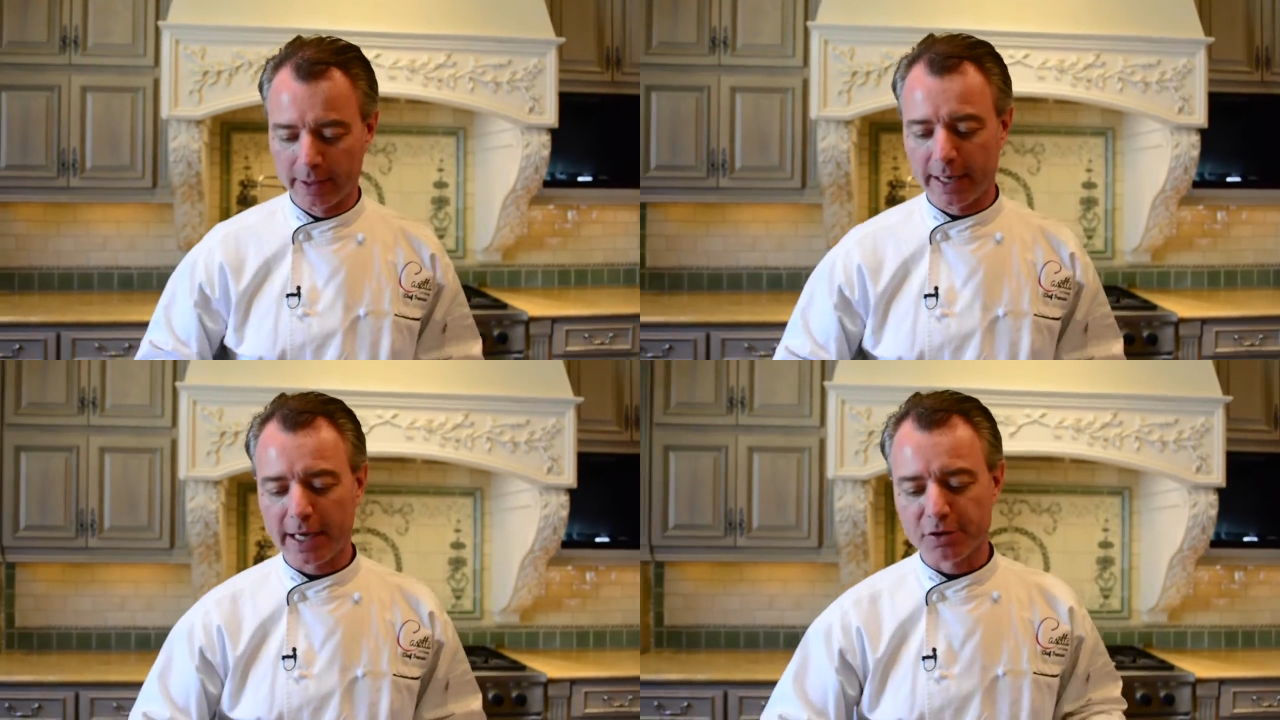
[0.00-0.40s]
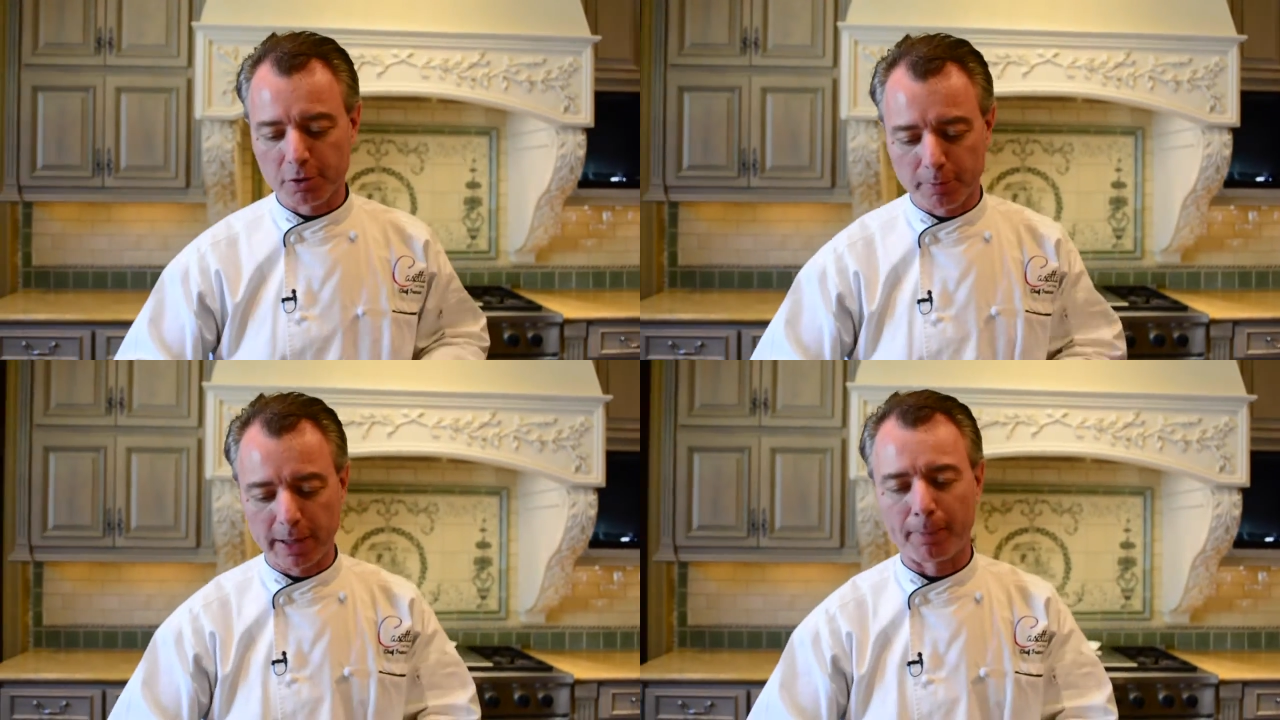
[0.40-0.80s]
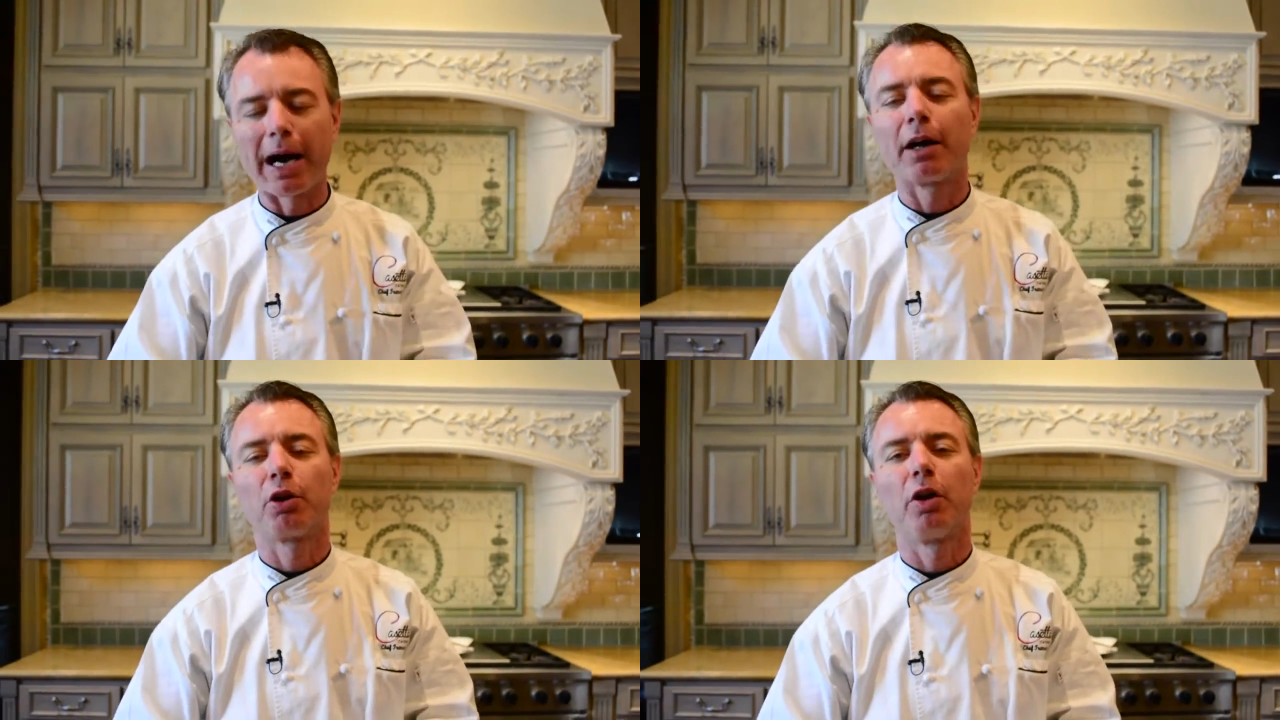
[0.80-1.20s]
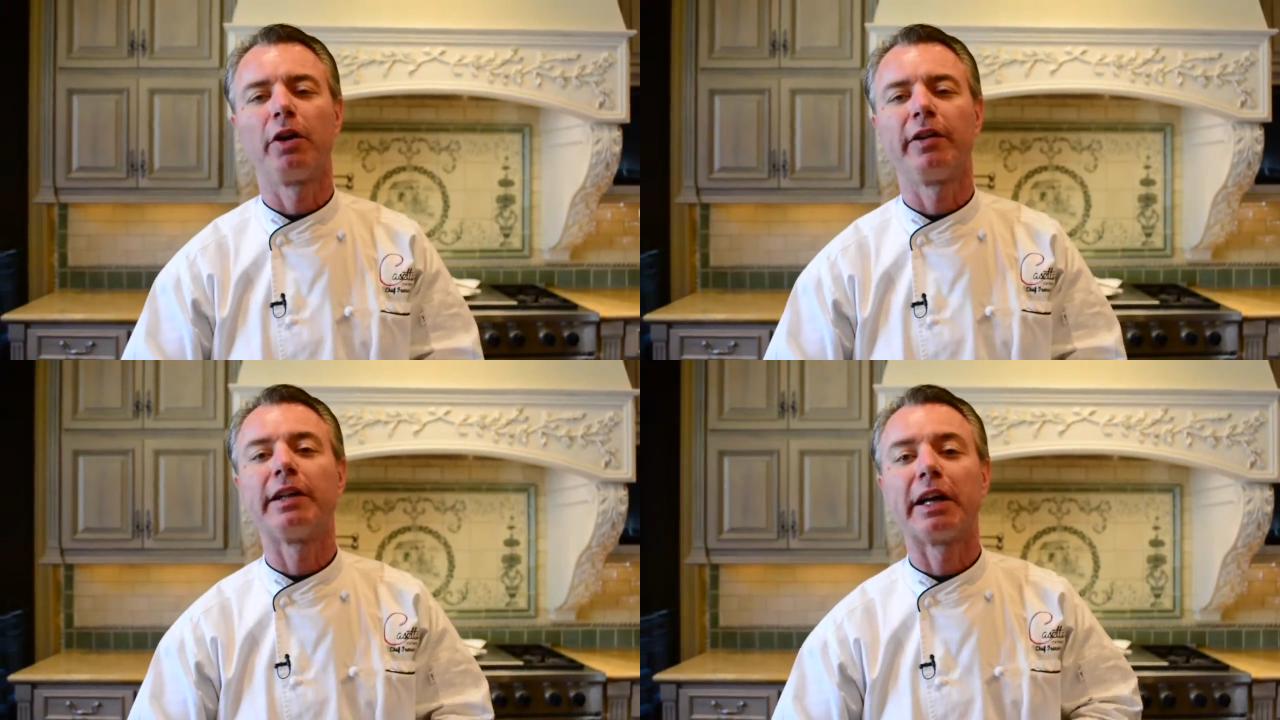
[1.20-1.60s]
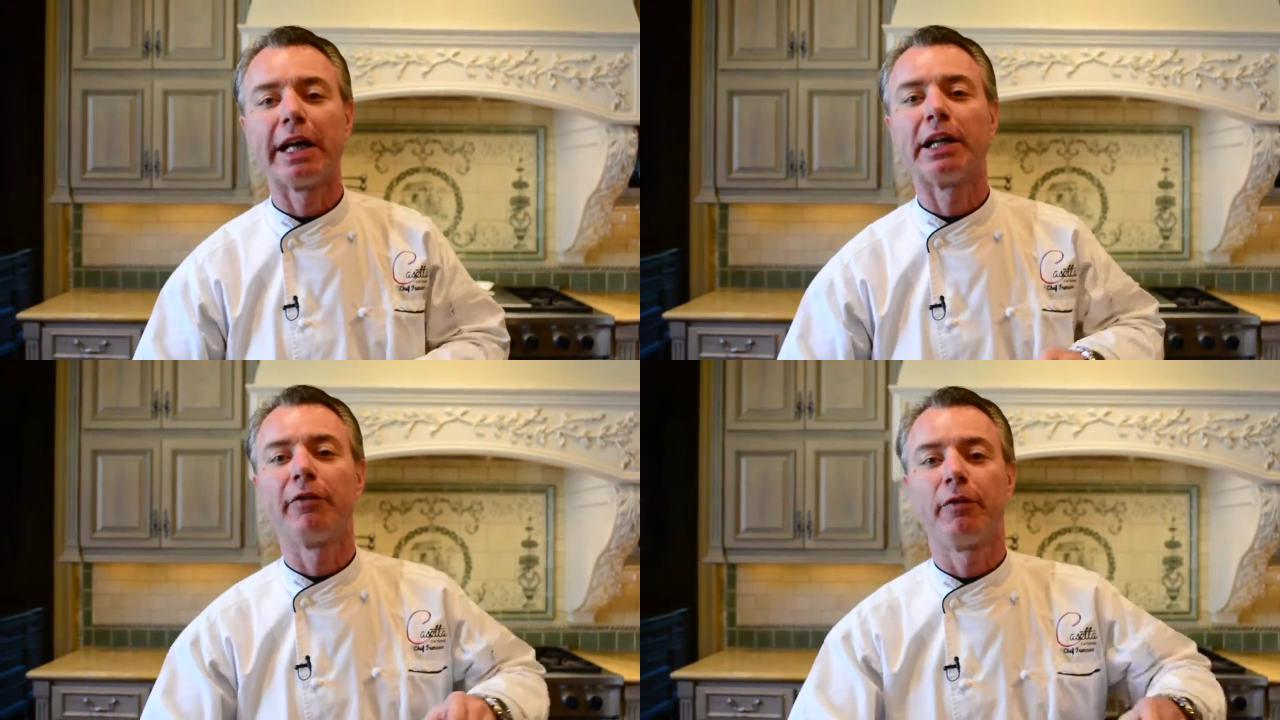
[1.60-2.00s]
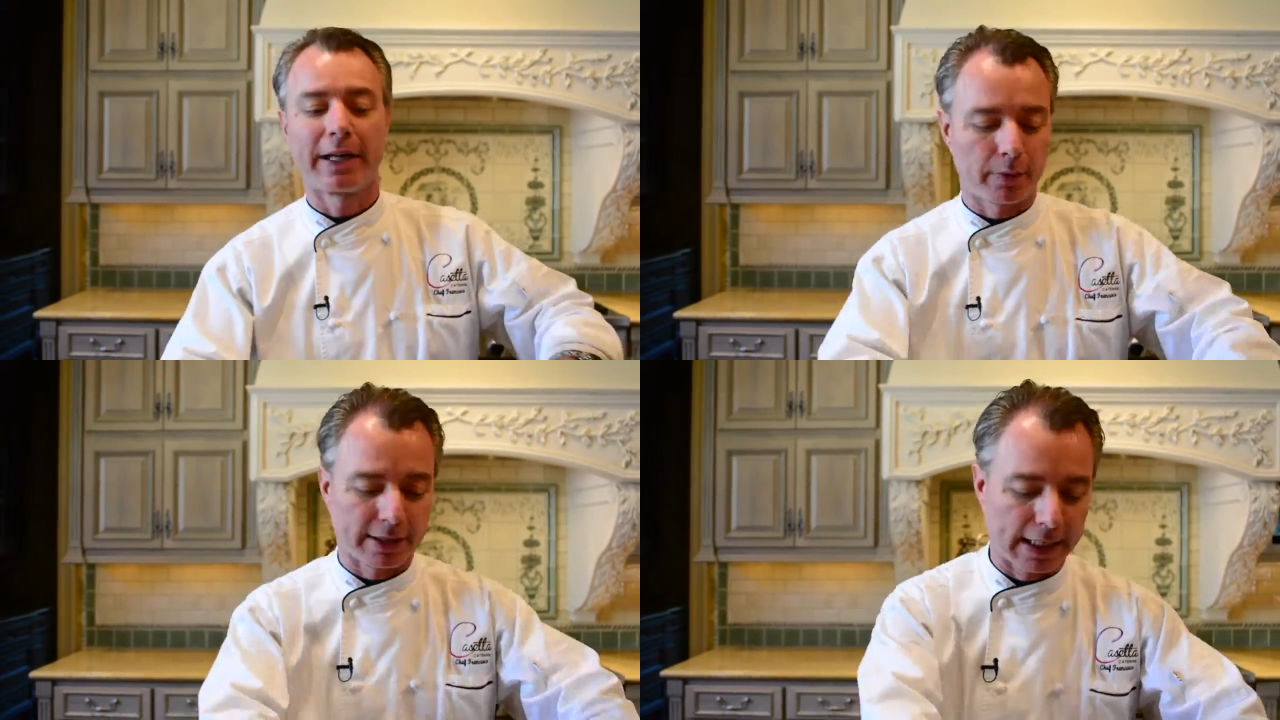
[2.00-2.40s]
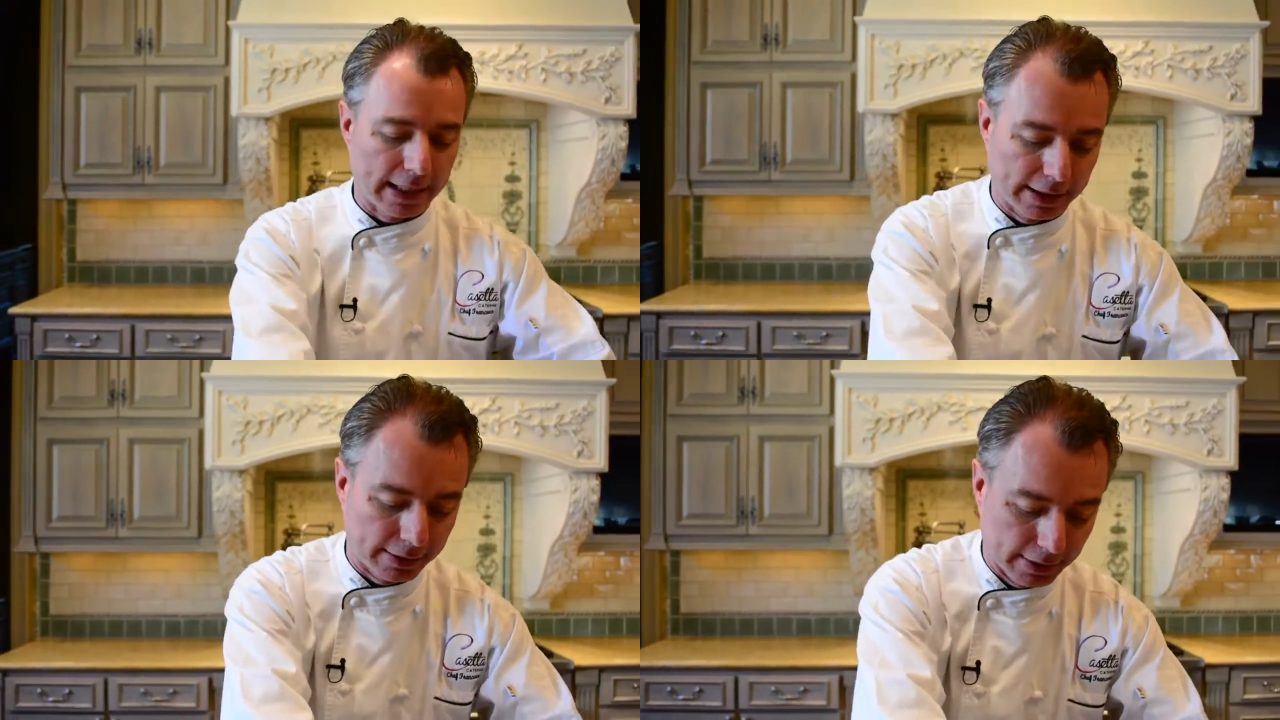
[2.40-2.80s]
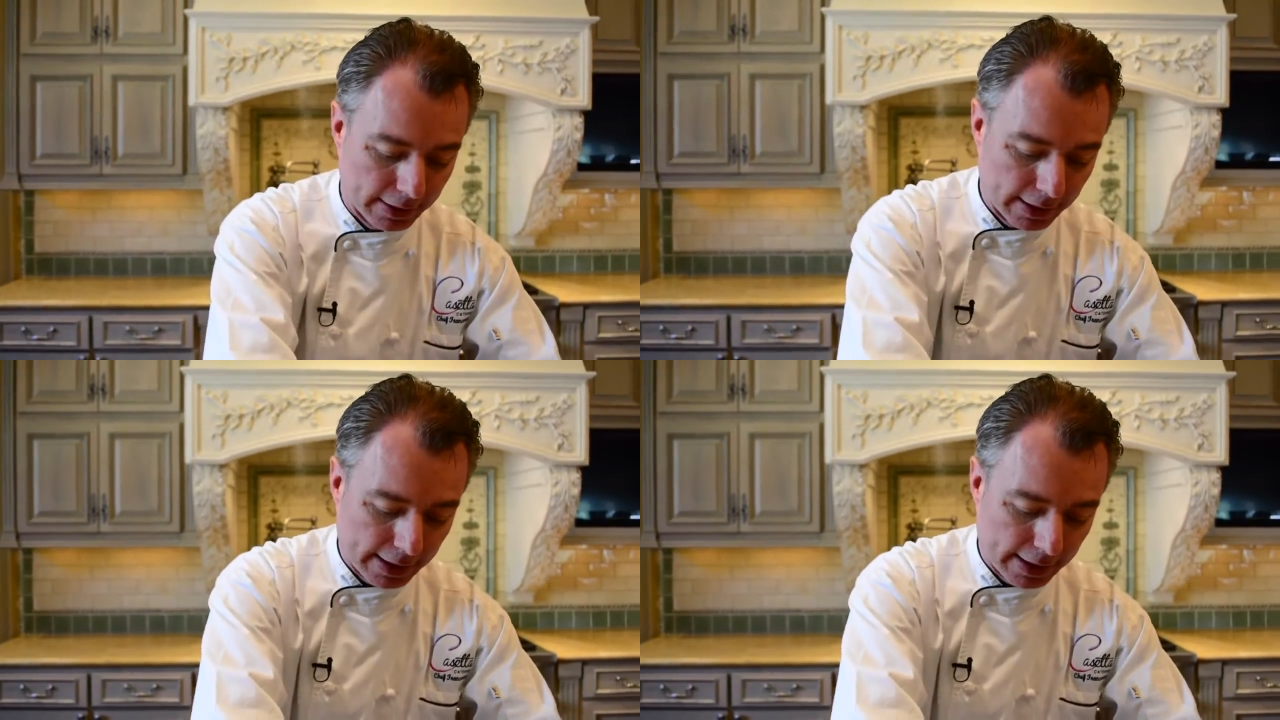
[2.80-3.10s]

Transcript: Has to be part of integrative of our diet.